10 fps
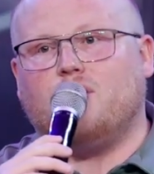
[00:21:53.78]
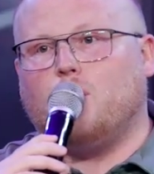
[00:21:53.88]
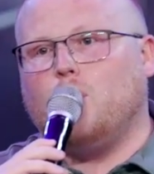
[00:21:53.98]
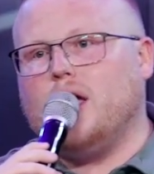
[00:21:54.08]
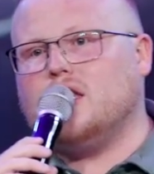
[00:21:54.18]

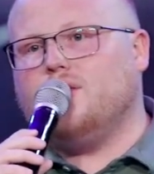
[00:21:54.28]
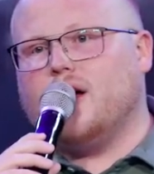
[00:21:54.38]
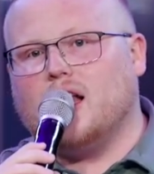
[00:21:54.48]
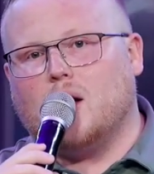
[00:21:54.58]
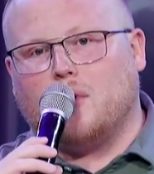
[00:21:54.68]
if we
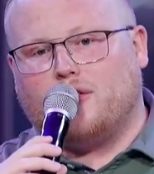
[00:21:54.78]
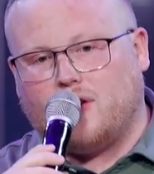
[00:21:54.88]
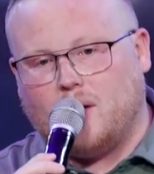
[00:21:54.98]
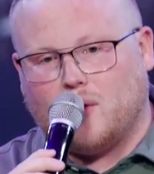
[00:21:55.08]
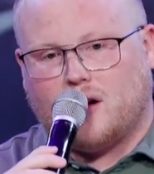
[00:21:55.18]
develop a
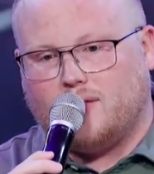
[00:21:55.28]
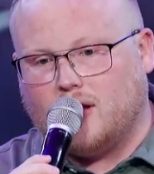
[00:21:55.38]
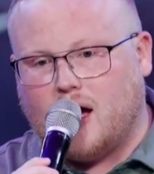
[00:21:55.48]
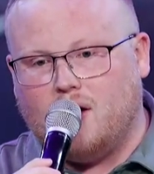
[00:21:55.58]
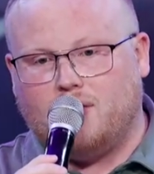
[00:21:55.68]
framework of
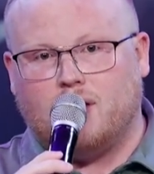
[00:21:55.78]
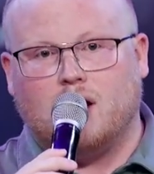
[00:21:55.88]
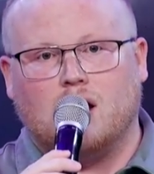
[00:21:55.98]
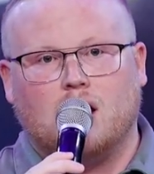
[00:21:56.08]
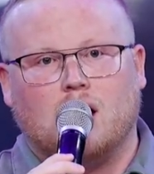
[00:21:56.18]
love,
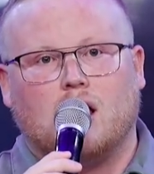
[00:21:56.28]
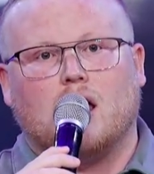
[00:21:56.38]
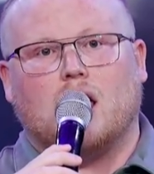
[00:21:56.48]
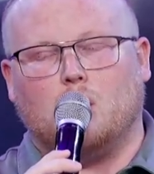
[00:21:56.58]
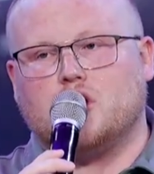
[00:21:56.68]

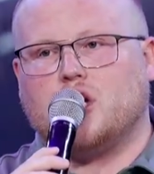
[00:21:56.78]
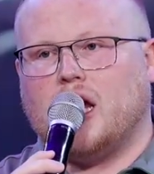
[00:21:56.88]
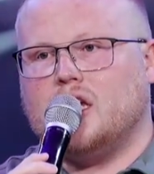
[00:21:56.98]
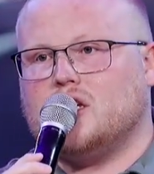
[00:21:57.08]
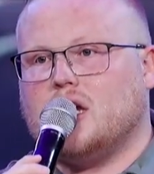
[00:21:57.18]
it will
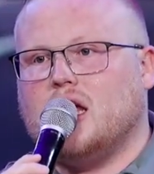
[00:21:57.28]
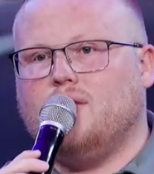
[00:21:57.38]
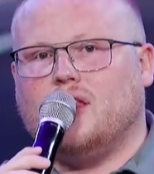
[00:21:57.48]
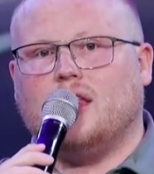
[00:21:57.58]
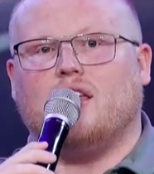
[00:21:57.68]
change
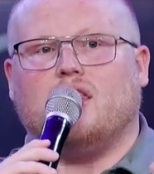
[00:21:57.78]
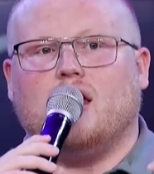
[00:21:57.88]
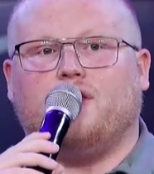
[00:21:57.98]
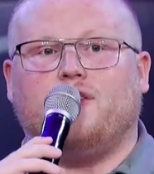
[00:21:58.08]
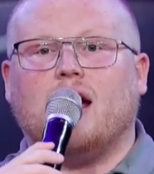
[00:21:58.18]
even the,
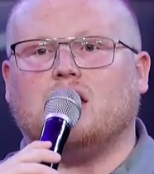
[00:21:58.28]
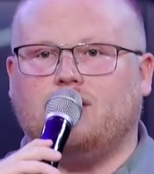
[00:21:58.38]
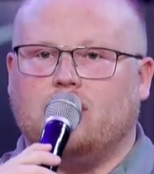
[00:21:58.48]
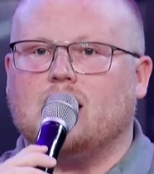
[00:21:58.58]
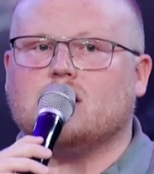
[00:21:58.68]
the
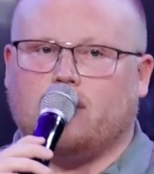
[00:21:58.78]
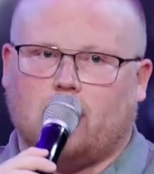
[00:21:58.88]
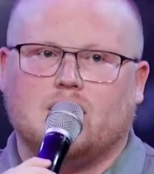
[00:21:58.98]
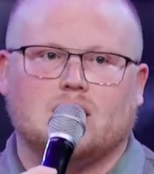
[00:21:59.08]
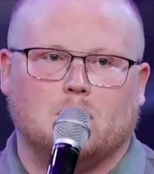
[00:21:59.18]
effectiveness of
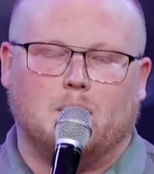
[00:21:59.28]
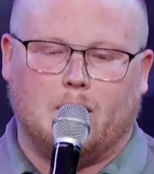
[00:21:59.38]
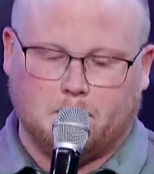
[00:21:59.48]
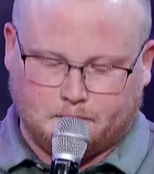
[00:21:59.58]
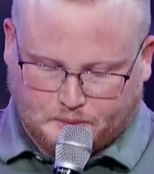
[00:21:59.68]
our
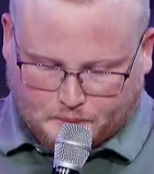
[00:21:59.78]
discipline.